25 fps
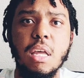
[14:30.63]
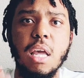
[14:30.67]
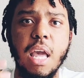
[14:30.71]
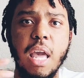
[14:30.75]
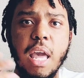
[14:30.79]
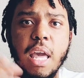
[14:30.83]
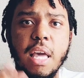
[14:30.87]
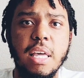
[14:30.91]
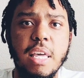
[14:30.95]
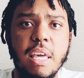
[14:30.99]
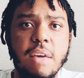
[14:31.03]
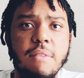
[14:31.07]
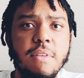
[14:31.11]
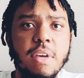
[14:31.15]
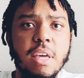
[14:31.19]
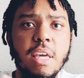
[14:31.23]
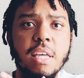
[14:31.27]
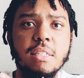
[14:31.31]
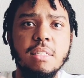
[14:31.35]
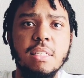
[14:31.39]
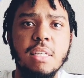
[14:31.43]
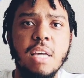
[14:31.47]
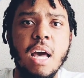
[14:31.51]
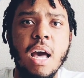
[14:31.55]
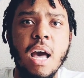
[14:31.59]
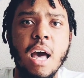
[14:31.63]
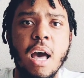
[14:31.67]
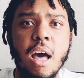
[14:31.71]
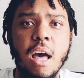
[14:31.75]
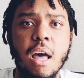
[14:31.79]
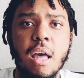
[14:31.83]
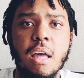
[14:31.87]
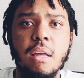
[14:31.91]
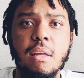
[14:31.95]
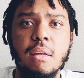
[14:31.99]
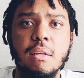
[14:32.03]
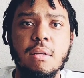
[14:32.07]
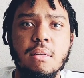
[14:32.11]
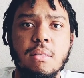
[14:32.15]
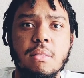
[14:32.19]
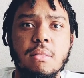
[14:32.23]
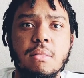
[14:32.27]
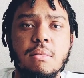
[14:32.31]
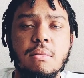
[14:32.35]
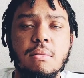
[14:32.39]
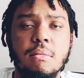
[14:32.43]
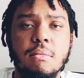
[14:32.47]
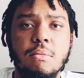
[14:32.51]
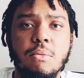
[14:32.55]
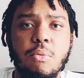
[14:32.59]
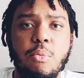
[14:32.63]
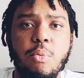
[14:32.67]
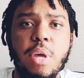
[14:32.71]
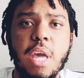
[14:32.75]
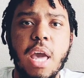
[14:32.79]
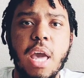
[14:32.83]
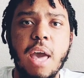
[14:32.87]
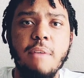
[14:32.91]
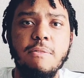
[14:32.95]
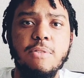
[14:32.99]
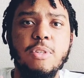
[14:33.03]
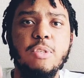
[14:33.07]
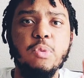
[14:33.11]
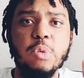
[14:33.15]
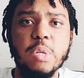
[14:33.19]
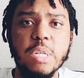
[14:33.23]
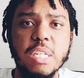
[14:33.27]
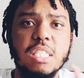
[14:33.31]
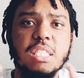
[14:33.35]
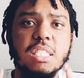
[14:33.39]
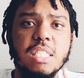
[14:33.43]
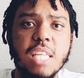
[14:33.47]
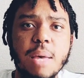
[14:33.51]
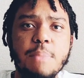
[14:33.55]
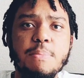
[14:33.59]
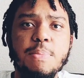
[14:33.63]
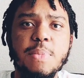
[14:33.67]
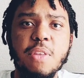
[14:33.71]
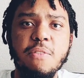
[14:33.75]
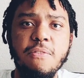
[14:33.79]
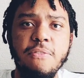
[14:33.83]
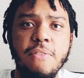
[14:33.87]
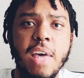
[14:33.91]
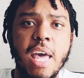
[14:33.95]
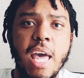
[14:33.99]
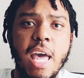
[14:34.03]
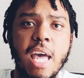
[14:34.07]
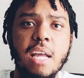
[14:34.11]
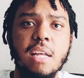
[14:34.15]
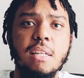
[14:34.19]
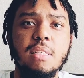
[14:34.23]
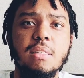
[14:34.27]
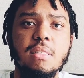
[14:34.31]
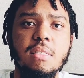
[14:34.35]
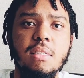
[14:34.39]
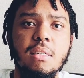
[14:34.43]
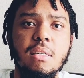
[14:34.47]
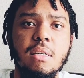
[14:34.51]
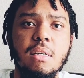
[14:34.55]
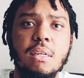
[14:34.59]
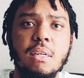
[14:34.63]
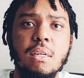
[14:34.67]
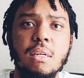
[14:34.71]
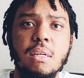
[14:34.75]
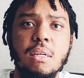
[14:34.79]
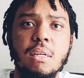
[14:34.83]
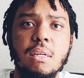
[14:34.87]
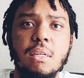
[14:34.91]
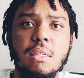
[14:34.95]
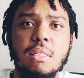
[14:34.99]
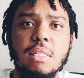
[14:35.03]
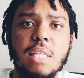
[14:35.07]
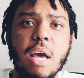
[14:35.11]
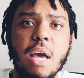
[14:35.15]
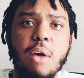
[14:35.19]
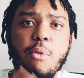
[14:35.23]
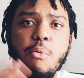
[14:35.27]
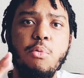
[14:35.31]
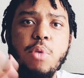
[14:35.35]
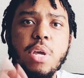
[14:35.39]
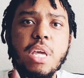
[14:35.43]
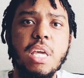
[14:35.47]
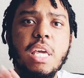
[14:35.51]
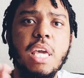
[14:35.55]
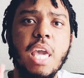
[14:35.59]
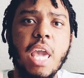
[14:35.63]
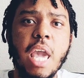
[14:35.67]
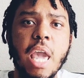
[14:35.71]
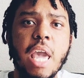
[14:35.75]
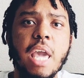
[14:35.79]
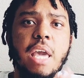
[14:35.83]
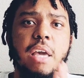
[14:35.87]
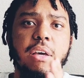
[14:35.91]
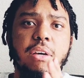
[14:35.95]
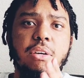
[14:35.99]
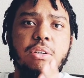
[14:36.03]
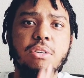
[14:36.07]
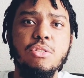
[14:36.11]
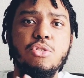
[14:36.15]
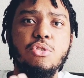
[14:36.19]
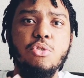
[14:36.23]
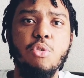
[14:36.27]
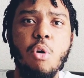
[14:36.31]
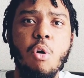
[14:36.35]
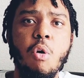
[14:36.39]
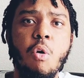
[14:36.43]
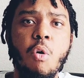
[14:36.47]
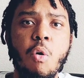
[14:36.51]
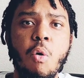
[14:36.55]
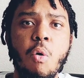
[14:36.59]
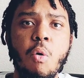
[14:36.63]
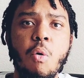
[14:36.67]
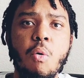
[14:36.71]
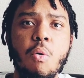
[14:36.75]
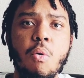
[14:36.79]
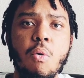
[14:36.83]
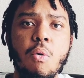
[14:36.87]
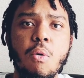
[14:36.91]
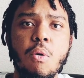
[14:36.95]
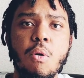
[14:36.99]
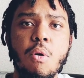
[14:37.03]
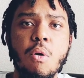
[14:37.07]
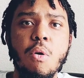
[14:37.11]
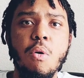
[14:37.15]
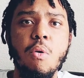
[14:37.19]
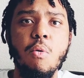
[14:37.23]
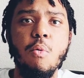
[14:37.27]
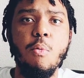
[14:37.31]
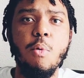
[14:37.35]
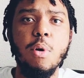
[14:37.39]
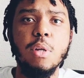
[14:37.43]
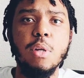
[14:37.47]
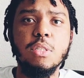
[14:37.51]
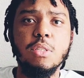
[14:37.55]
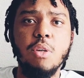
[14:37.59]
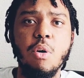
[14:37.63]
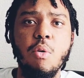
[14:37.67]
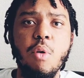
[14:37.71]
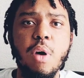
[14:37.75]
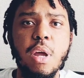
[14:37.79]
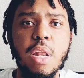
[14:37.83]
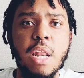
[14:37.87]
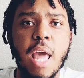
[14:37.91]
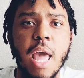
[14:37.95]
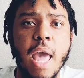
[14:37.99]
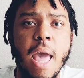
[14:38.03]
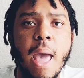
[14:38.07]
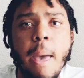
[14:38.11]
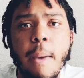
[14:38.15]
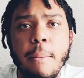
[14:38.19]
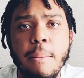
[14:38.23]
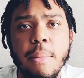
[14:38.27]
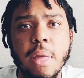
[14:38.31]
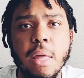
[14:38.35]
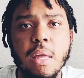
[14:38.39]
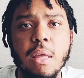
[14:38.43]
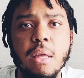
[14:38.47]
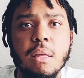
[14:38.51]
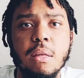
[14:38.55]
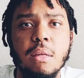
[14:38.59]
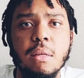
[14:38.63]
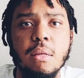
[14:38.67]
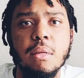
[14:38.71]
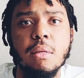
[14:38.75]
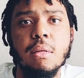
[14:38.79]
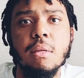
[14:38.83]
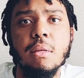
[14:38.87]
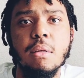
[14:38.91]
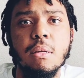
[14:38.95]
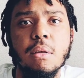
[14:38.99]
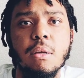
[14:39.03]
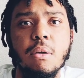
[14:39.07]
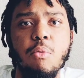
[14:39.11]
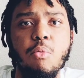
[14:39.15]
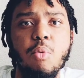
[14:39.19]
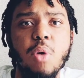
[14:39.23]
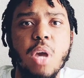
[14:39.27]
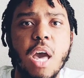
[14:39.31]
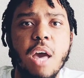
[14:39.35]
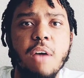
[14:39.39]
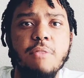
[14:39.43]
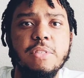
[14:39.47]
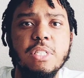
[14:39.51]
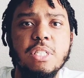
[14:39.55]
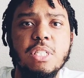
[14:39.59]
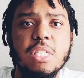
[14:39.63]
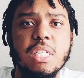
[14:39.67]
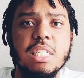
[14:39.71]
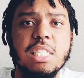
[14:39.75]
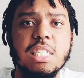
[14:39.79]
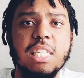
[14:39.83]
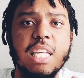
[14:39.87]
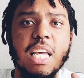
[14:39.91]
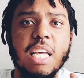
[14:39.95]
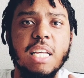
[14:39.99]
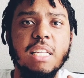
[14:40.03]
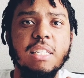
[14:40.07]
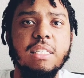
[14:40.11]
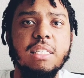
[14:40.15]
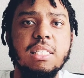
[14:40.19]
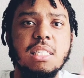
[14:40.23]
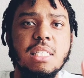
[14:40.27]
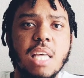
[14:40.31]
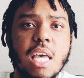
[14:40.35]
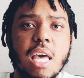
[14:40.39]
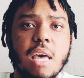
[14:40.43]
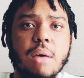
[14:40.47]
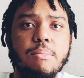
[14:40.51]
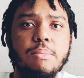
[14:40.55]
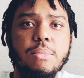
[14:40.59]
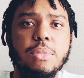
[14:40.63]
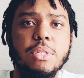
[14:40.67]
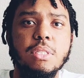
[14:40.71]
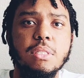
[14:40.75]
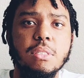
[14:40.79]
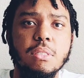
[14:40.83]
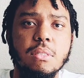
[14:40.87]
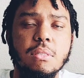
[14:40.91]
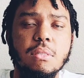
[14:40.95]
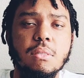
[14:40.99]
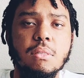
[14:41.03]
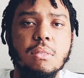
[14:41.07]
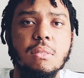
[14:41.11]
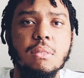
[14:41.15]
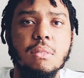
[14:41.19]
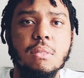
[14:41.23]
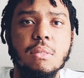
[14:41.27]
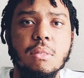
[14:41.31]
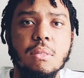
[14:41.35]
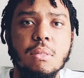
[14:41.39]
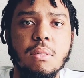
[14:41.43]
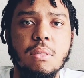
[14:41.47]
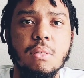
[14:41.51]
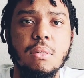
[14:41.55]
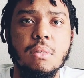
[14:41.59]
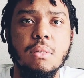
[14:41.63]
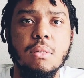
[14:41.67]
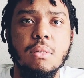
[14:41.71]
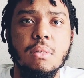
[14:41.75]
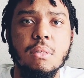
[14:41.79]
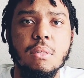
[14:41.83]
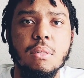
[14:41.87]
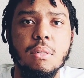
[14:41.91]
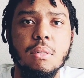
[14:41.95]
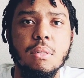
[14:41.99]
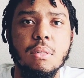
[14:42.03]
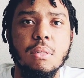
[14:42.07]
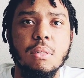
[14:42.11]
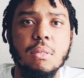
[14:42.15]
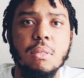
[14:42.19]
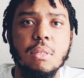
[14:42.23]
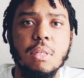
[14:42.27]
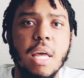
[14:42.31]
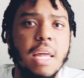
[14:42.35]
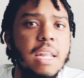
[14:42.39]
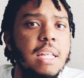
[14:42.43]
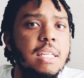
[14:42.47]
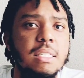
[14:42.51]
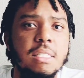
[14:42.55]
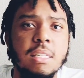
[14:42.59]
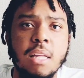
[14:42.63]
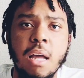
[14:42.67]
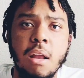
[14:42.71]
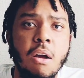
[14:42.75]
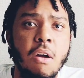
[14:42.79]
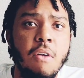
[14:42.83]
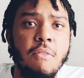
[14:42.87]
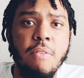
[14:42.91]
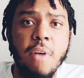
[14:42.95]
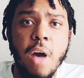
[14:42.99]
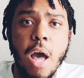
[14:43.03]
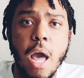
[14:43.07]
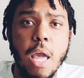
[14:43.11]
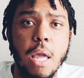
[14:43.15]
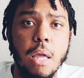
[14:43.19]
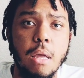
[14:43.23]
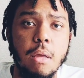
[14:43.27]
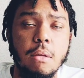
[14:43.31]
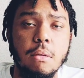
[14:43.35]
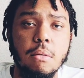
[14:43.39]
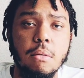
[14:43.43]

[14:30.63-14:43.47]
and giving it to God. We have to accept the fact that we can't control what's going to happen. We have to just accept that it's not our fight.